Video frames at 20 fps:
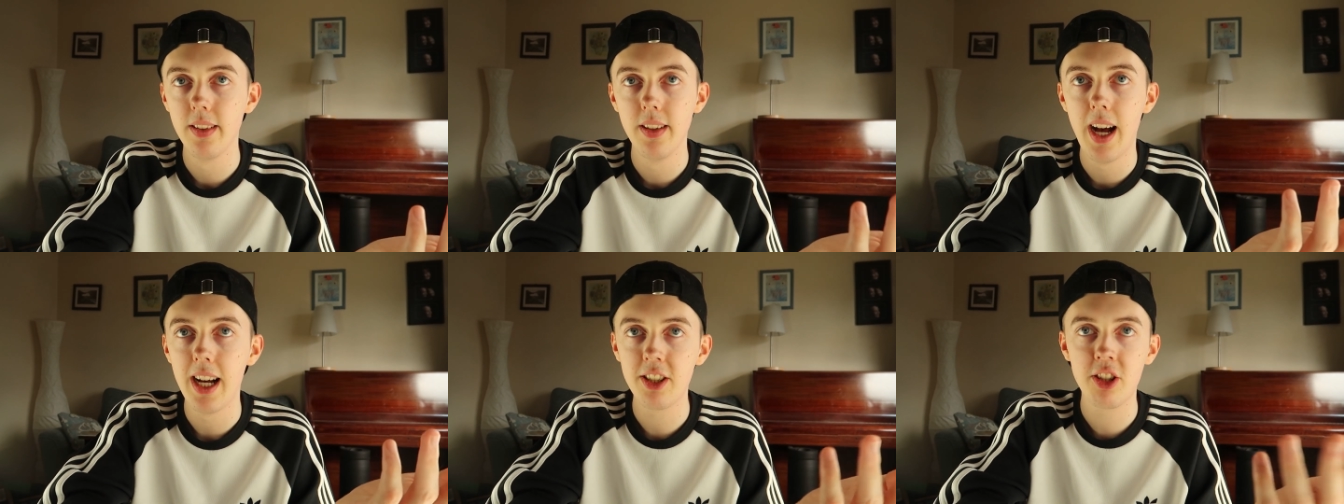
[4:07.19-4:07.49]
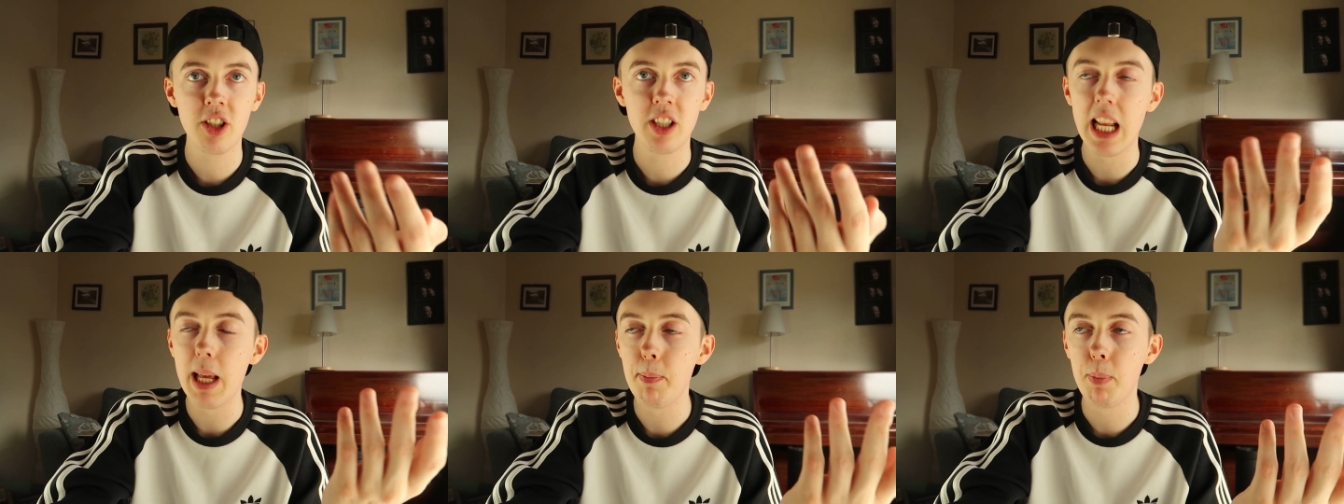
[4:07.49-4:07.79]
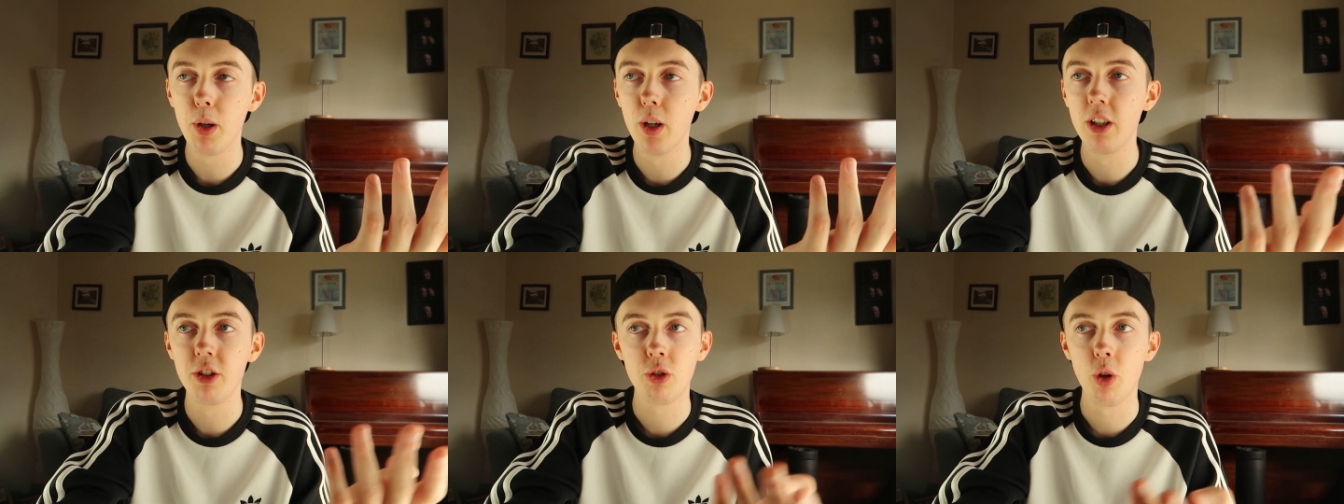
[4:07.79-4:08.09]
a
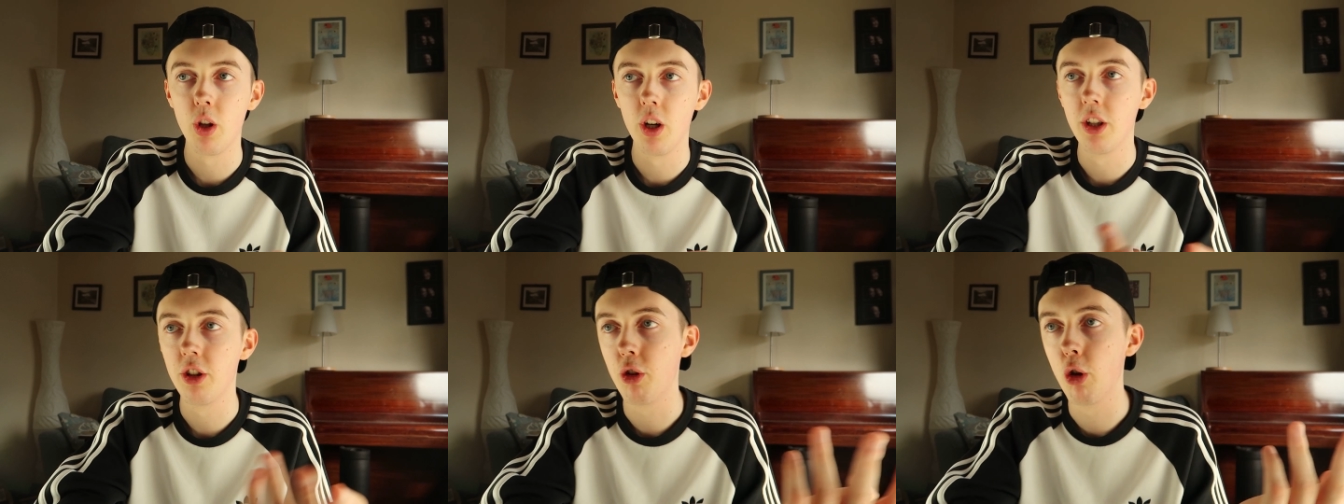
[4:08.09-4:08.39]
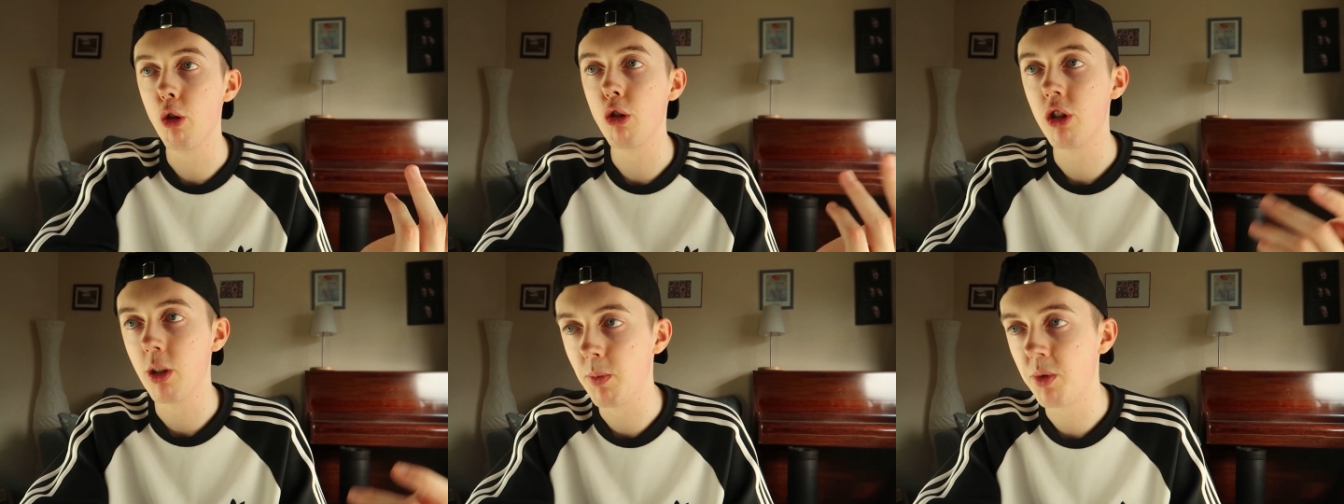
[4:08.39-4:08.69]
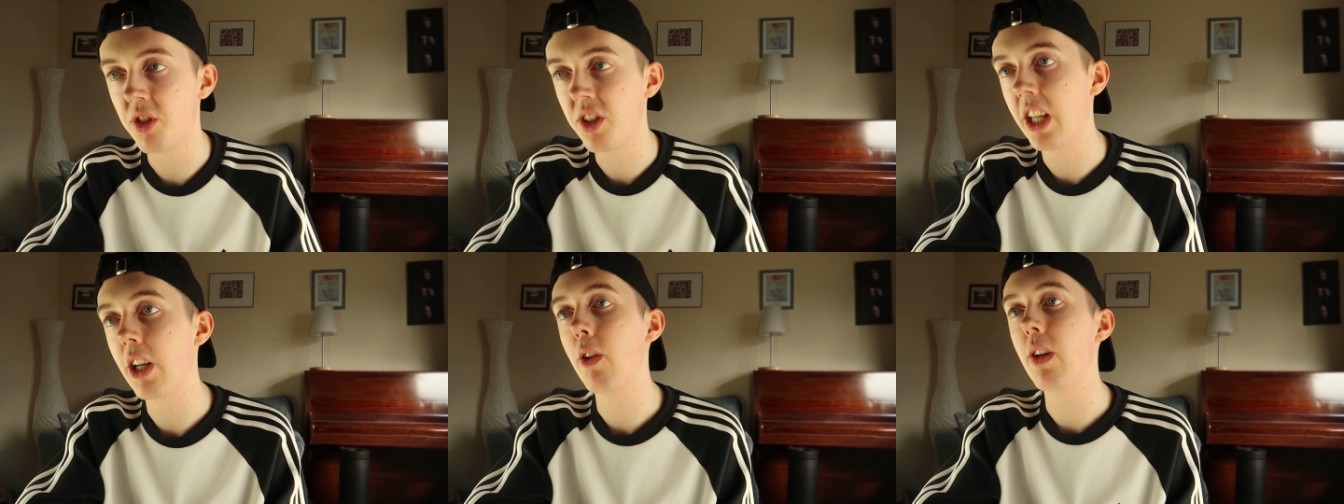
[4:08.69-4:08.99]
sleeper is going to do some
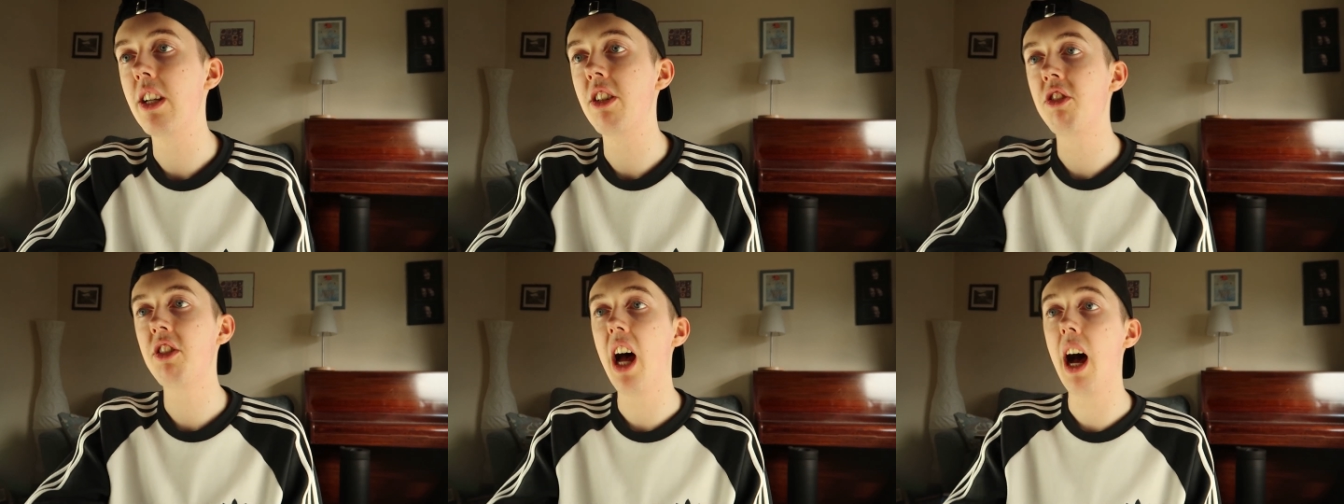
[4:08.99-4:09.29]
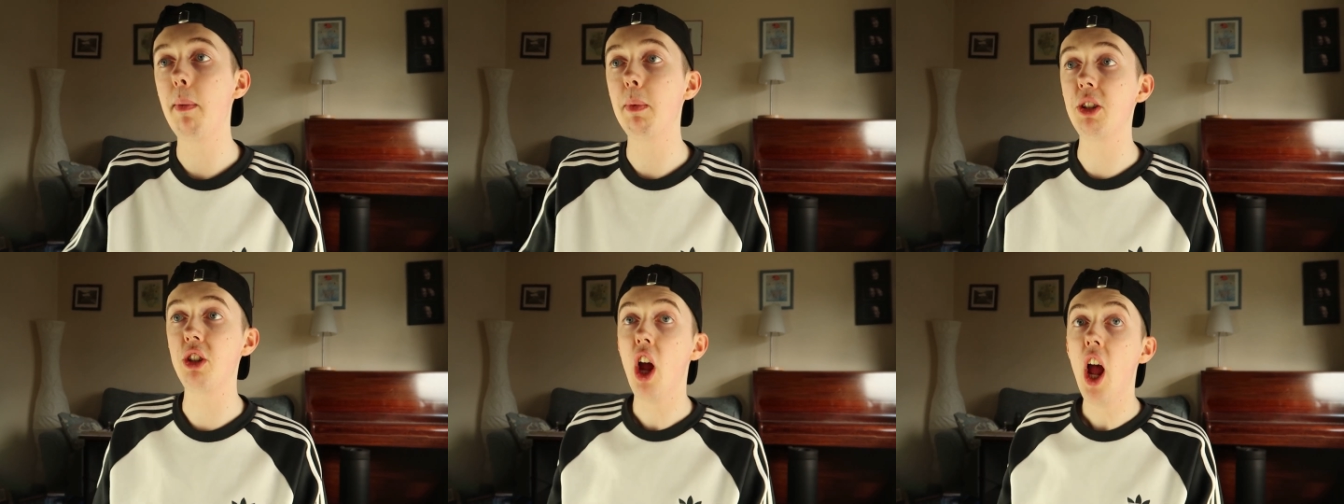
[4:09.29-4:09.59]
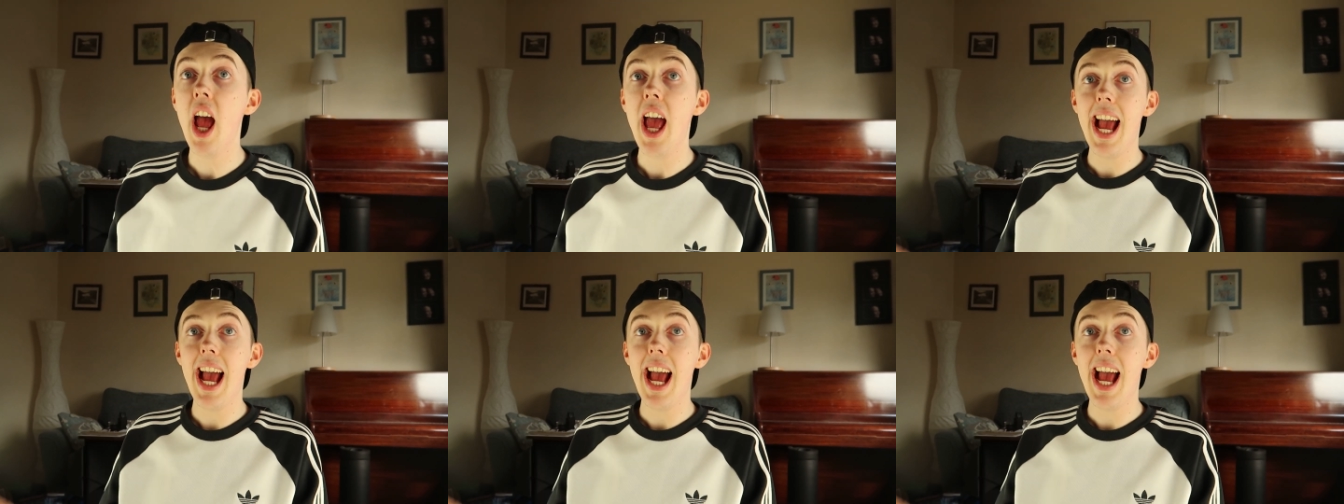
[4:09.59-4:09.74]
serious damage.